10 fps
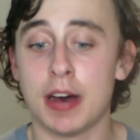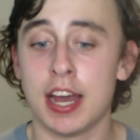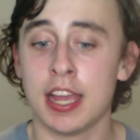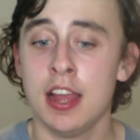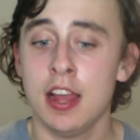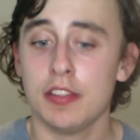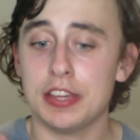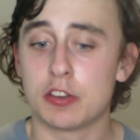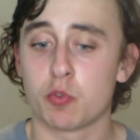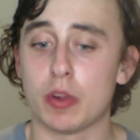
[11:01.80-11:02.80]
by
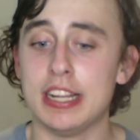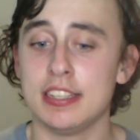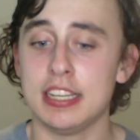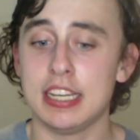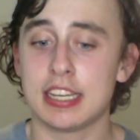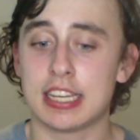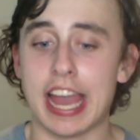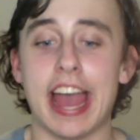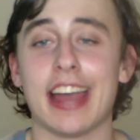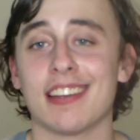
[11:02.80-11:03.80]
the crazy
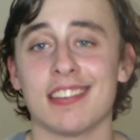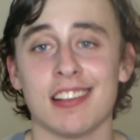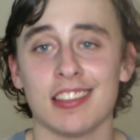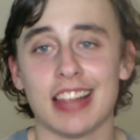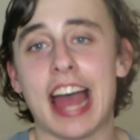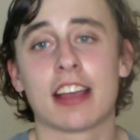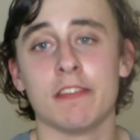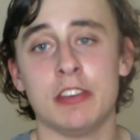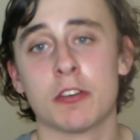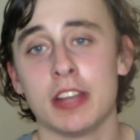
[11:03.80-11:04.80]
gags and the lack
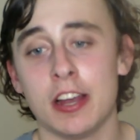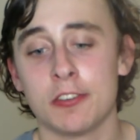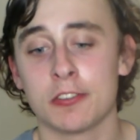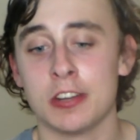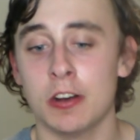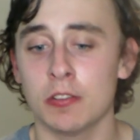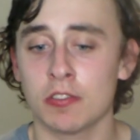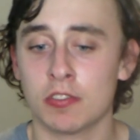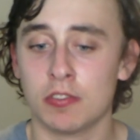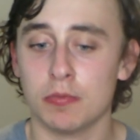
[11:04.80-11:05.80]
of Yuri
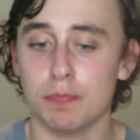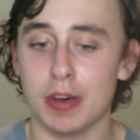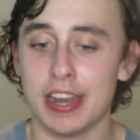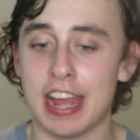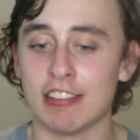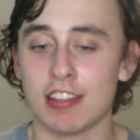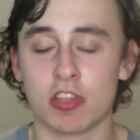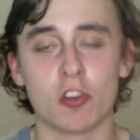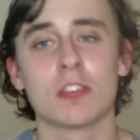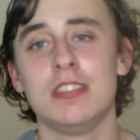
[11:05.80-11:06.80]
undertones. But as the
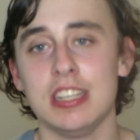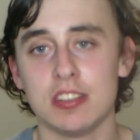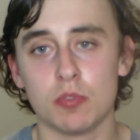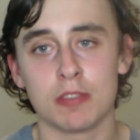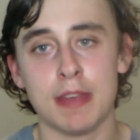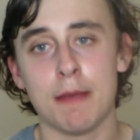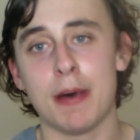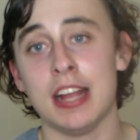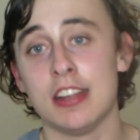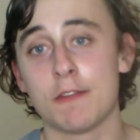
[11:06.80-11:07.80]
third season was made
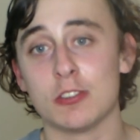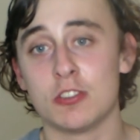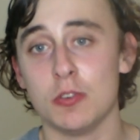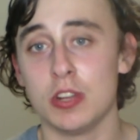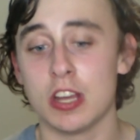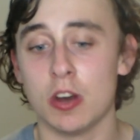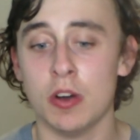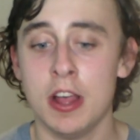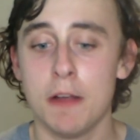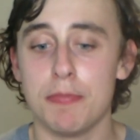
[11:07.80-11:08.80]
by a different
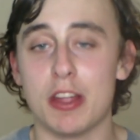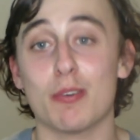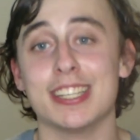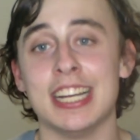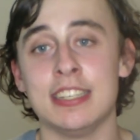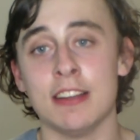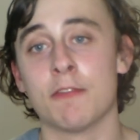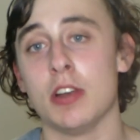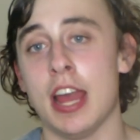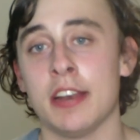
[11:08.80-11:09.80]
studio, there was a
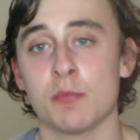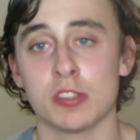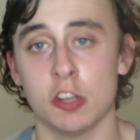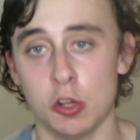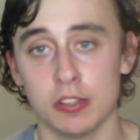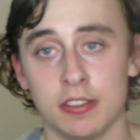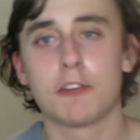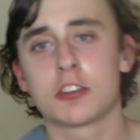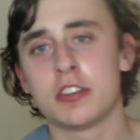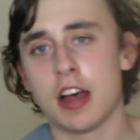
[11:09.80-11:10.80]
different end result.
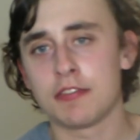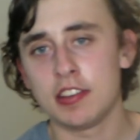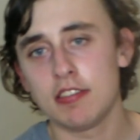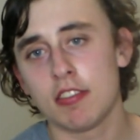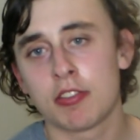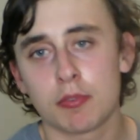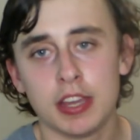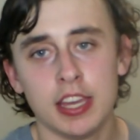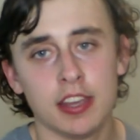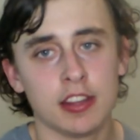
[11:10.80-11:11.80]
First off, season
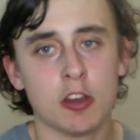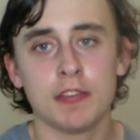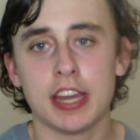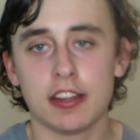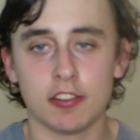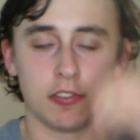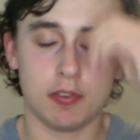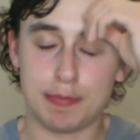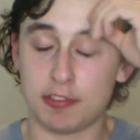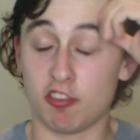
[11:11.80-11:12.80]
three and the OVA and the
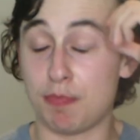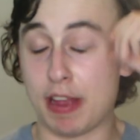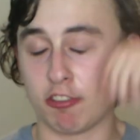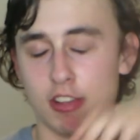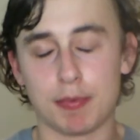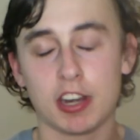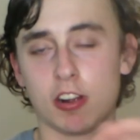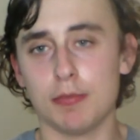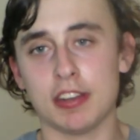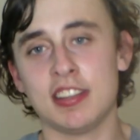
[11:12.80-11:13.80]
two episode special, I'm going to
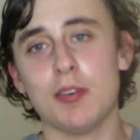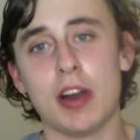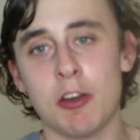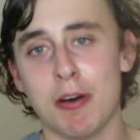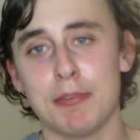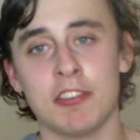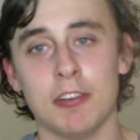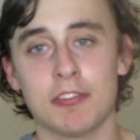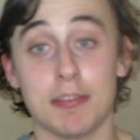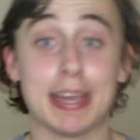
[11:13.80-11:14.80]
call them the TYO
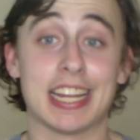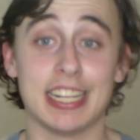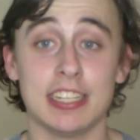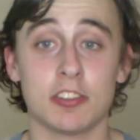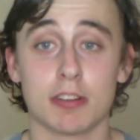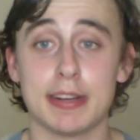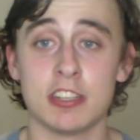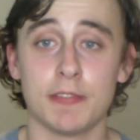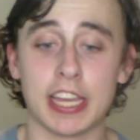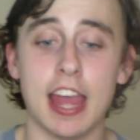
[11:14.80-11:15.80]
episodes to make it easier on
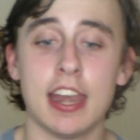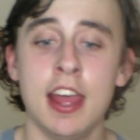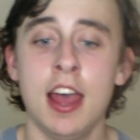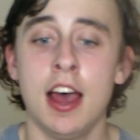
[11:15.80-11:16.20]
myself again,